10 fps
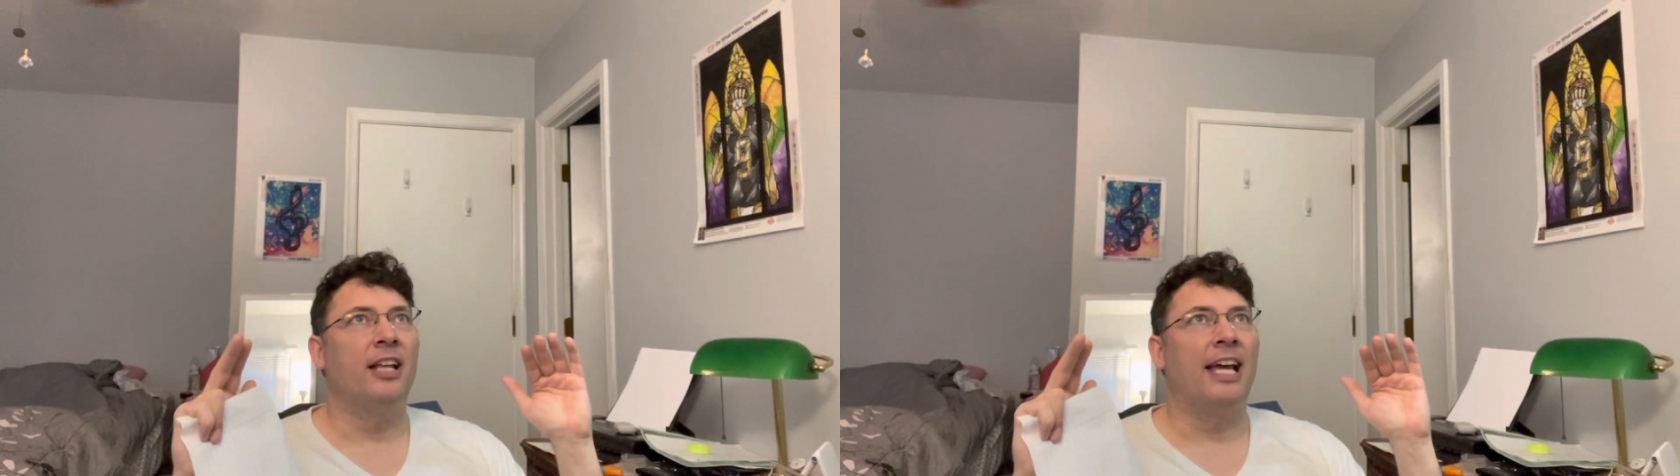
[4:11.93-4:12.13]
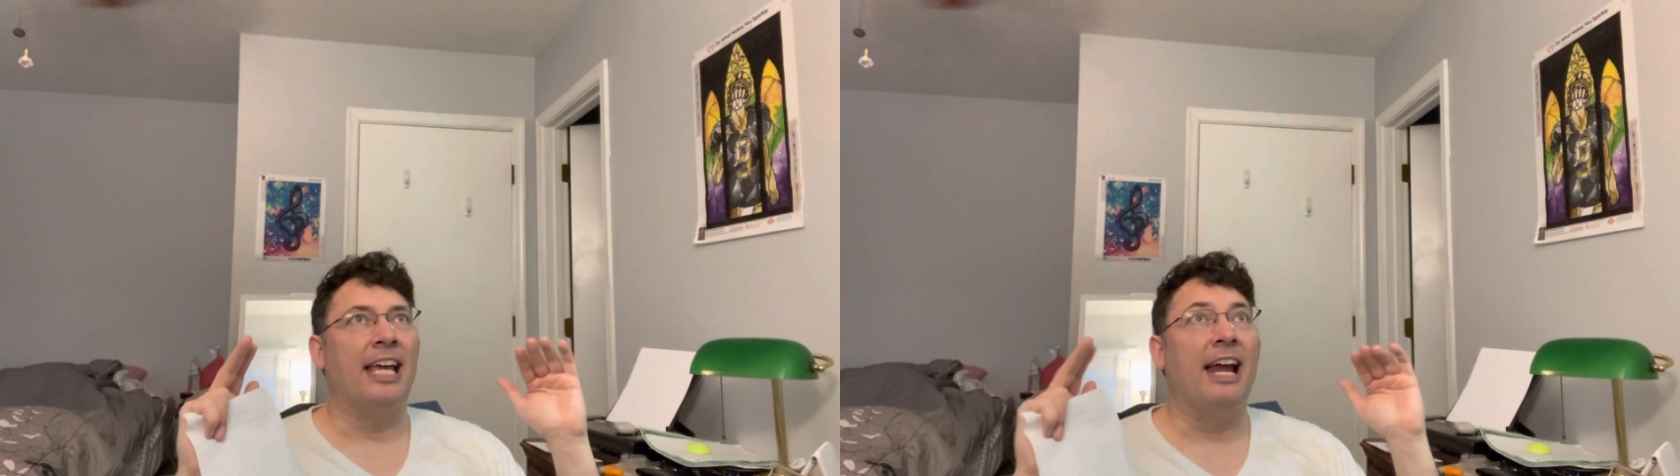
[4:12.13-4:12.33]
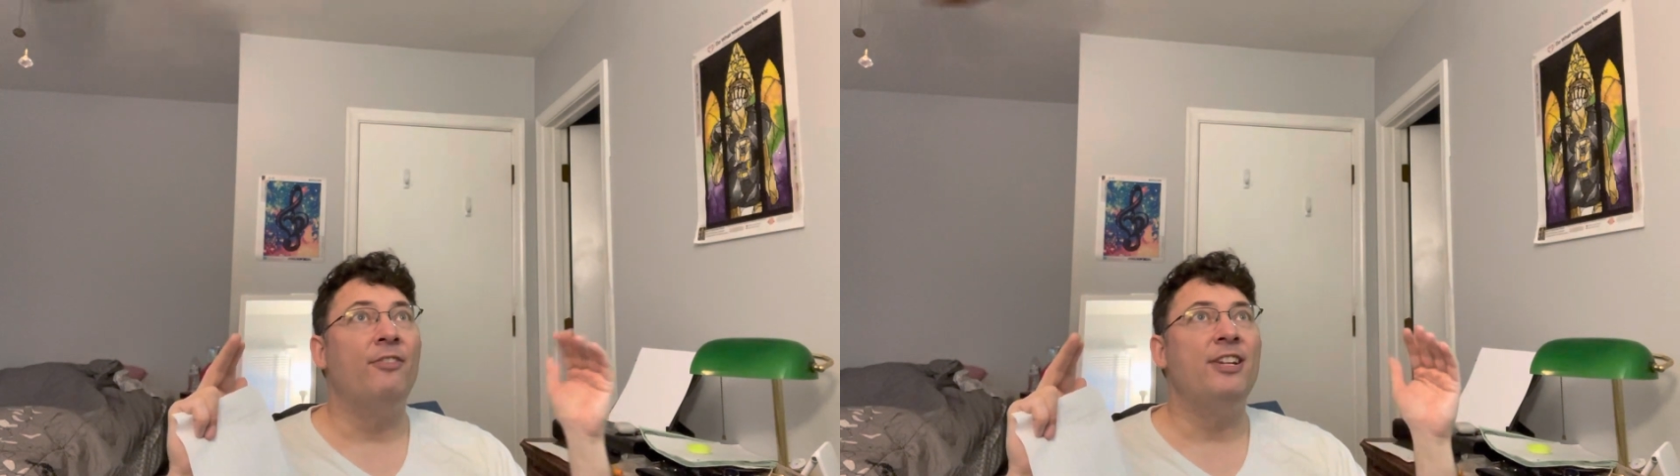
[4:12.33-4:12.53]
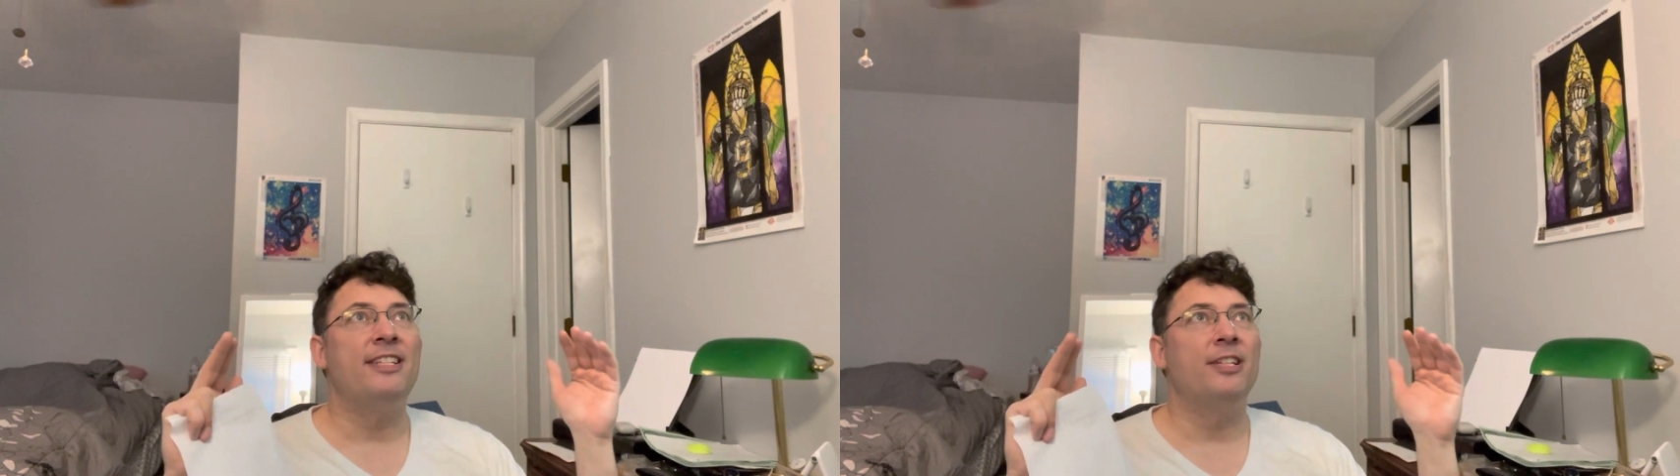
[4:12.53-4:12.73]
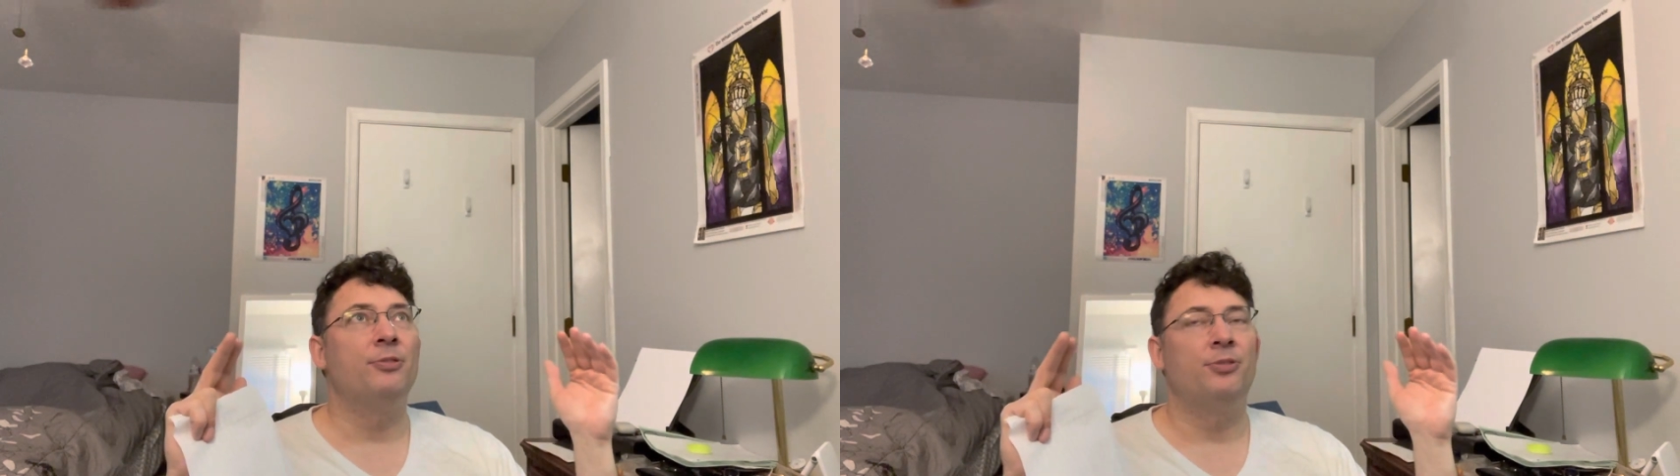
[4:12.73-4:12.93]
like every
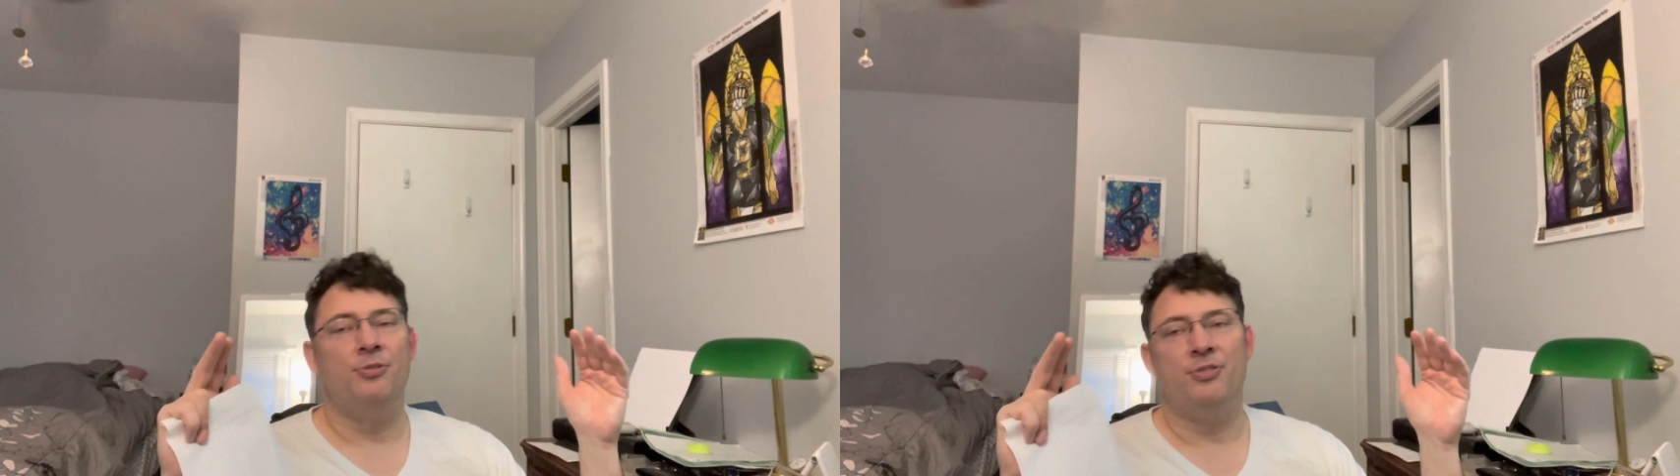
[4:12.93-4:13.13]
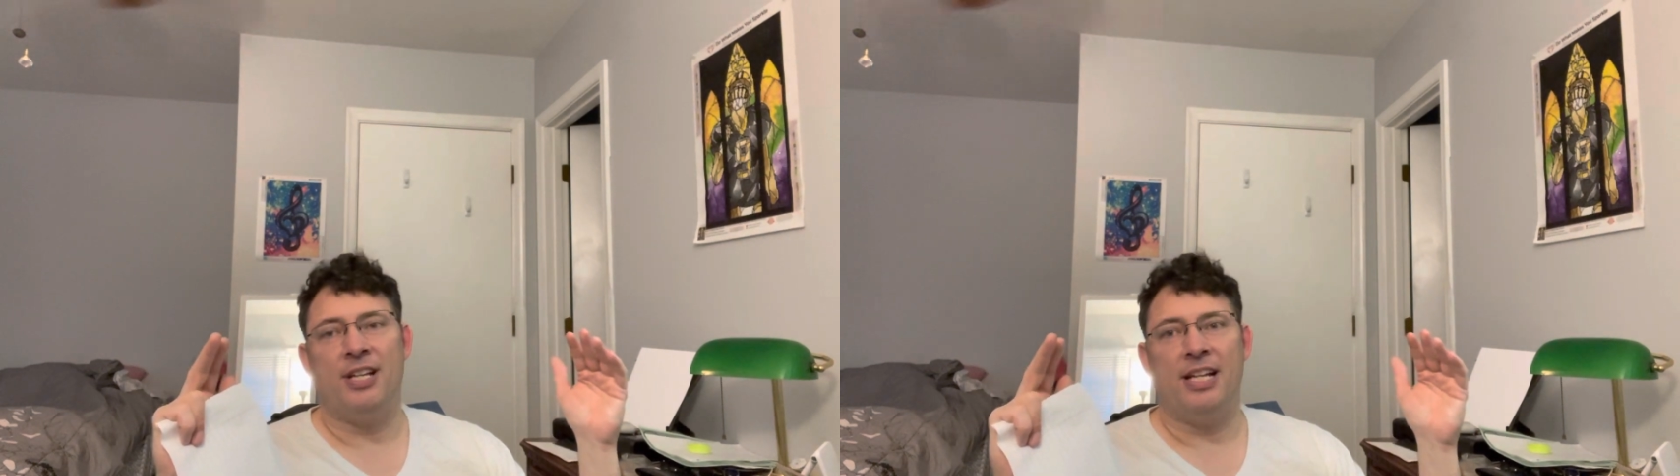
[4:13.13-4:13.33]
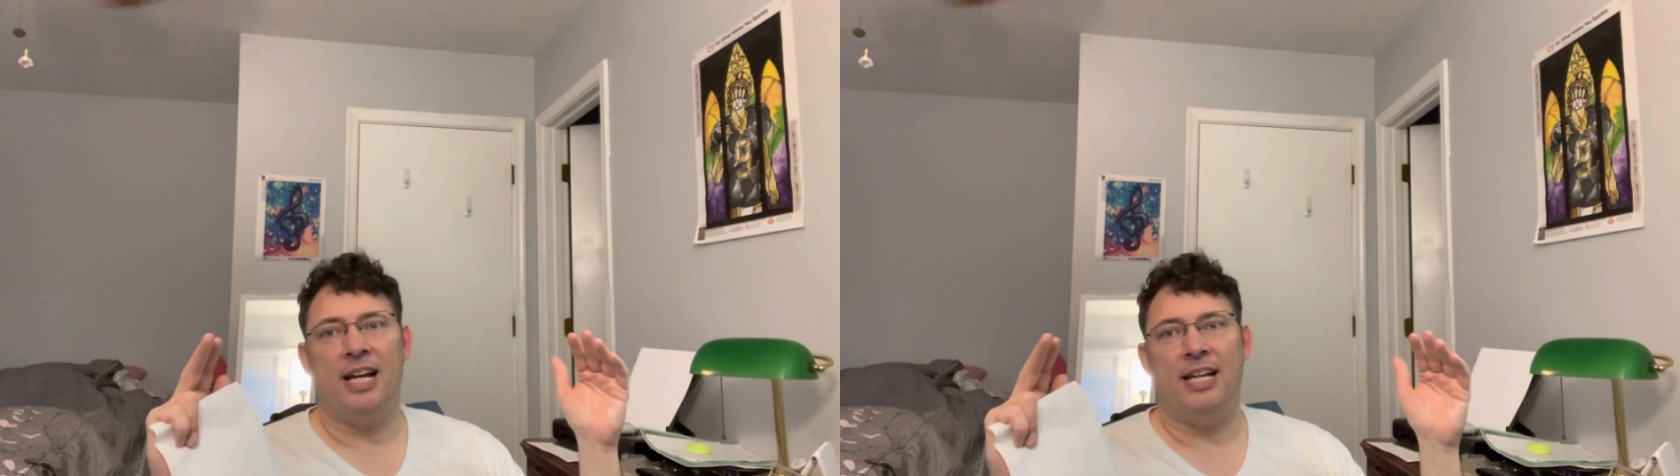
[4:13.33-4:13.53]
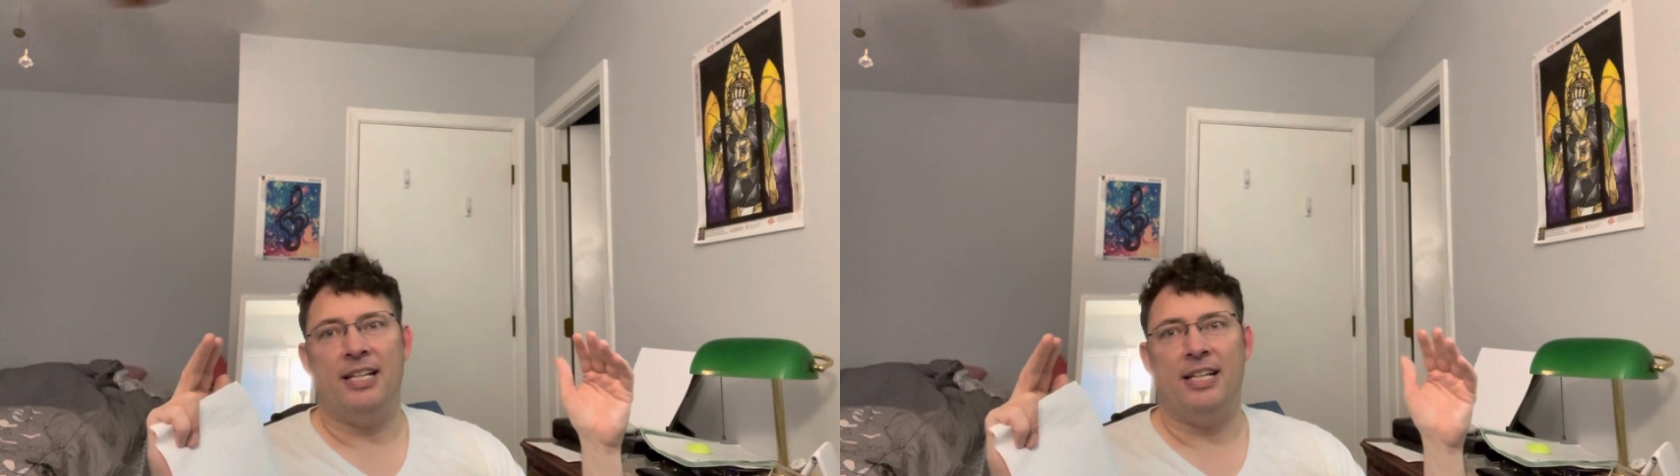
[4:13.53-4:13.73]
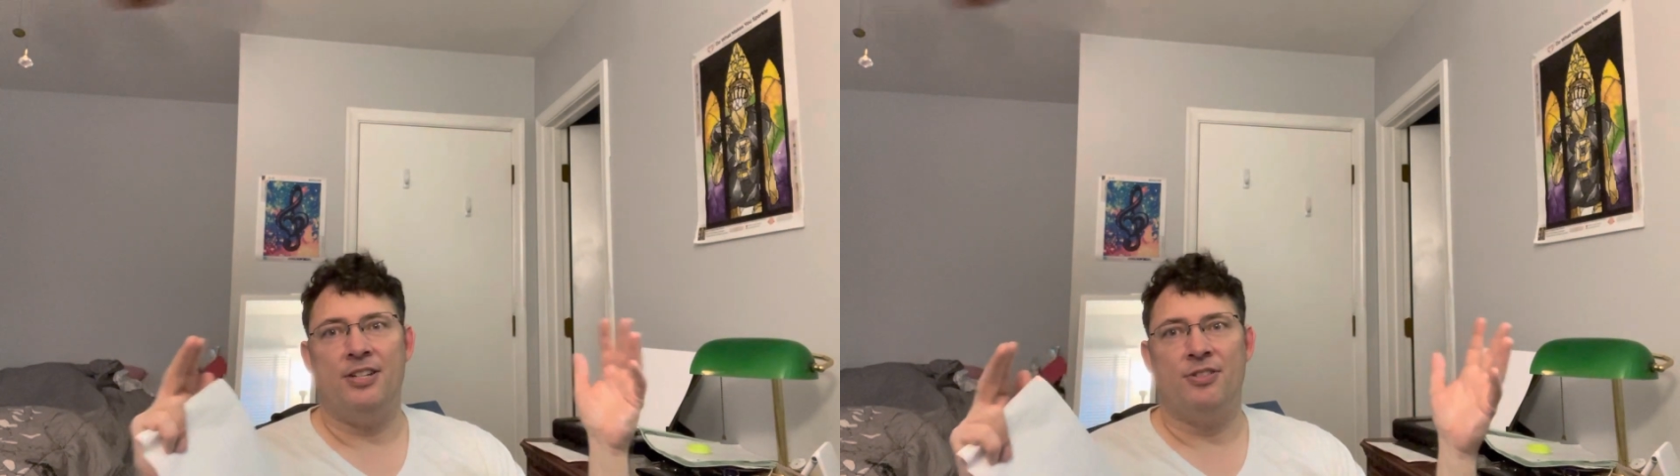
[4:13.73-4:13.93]
single Tuesday
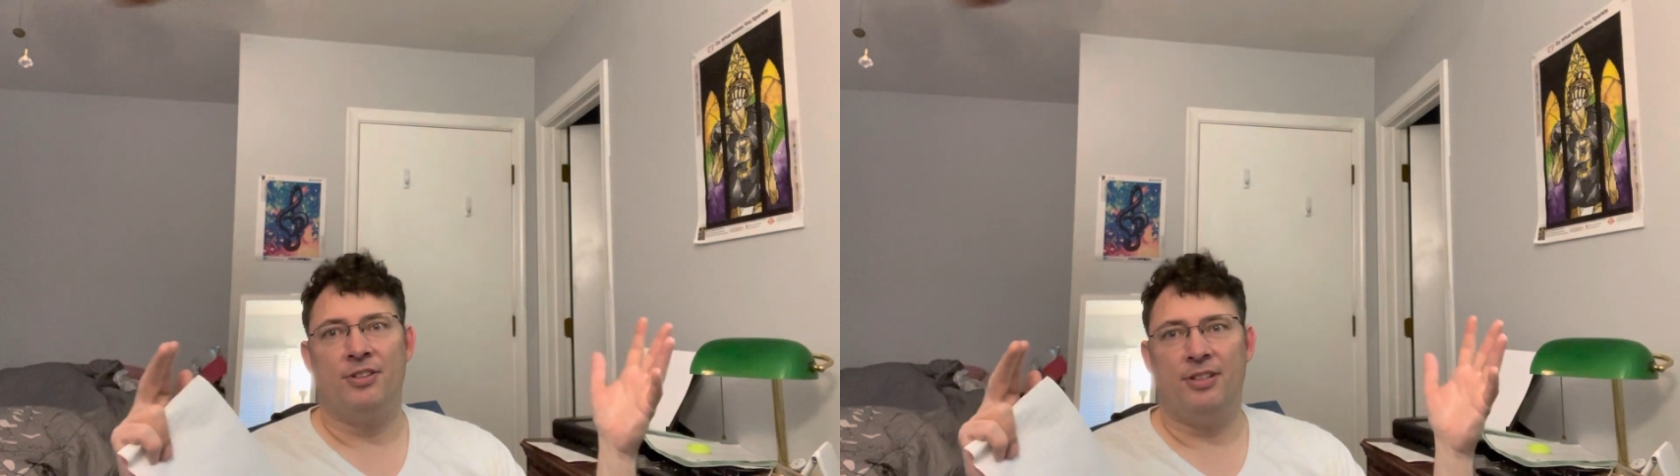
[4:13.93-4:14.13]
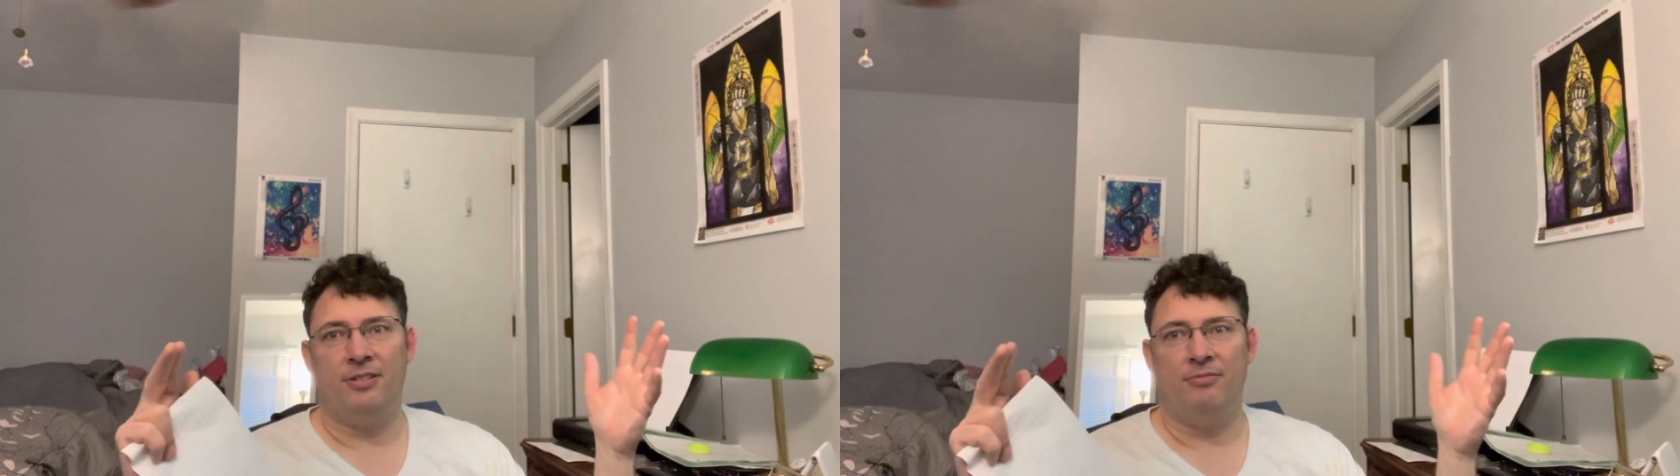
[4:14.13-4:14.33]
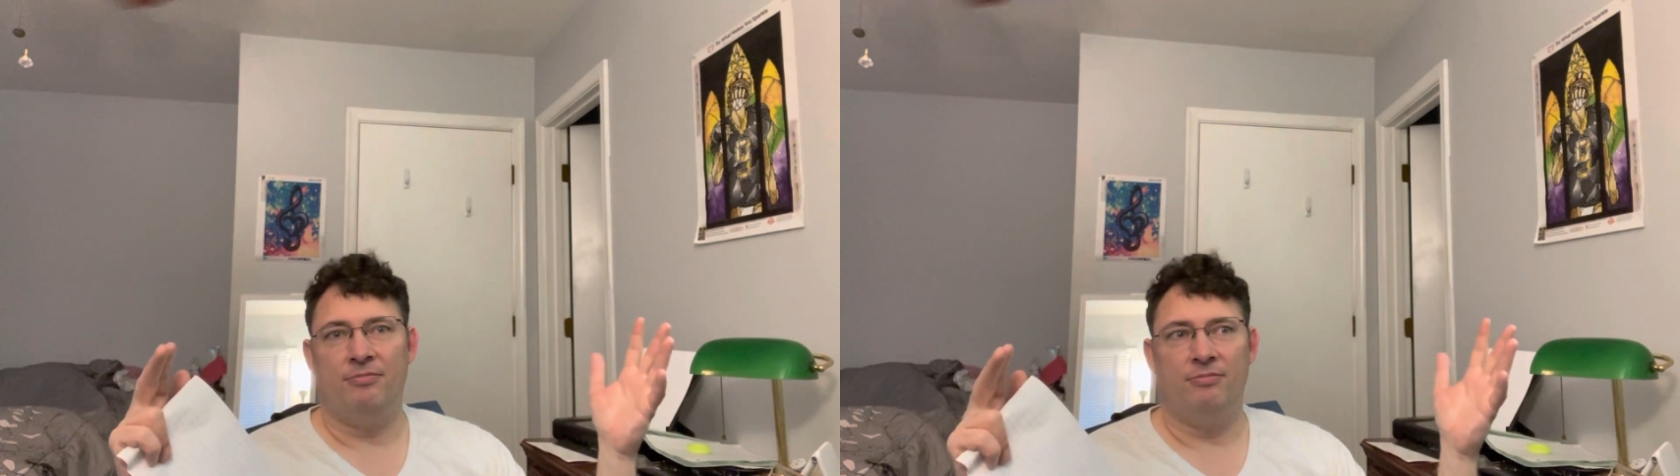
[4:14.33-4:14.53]
night, he's on